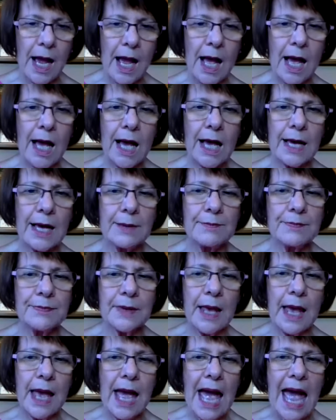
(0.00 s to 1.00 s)
Um,
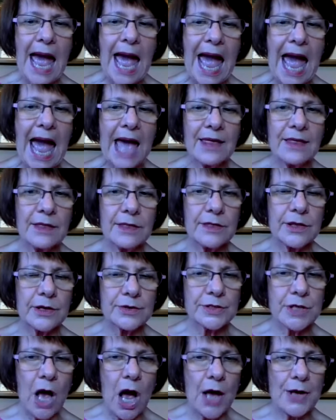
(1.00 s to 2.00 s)

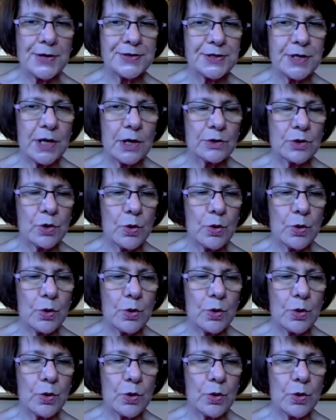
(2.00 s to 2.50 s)
there's also